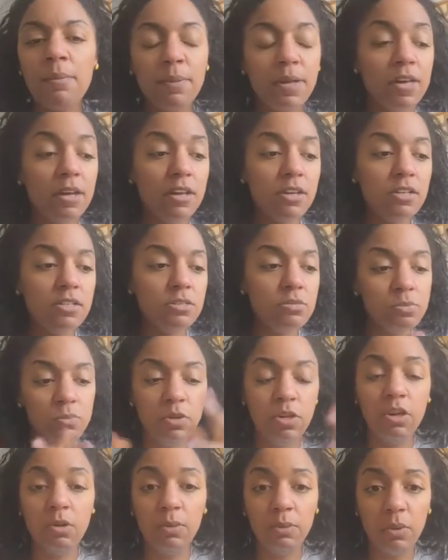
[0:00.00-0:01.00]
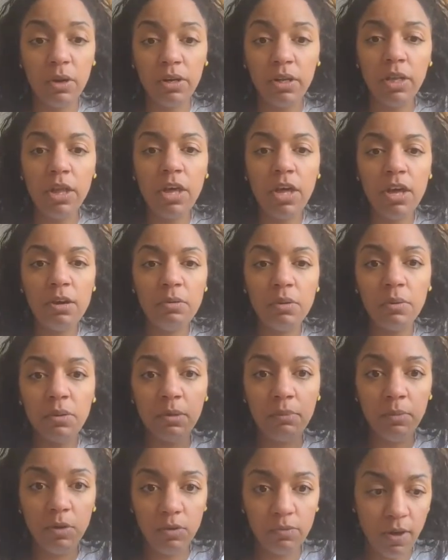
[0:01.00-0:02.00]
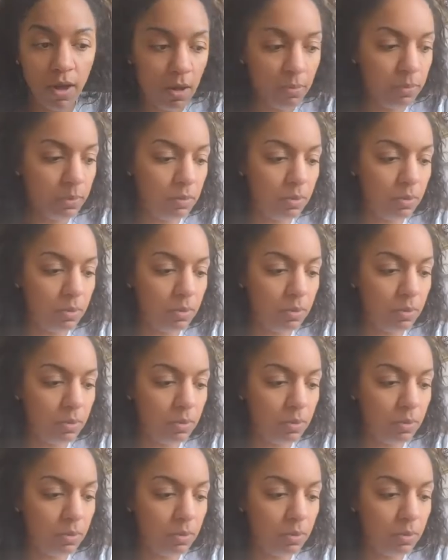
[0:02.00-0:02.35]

Because we want to learn, we want to move on,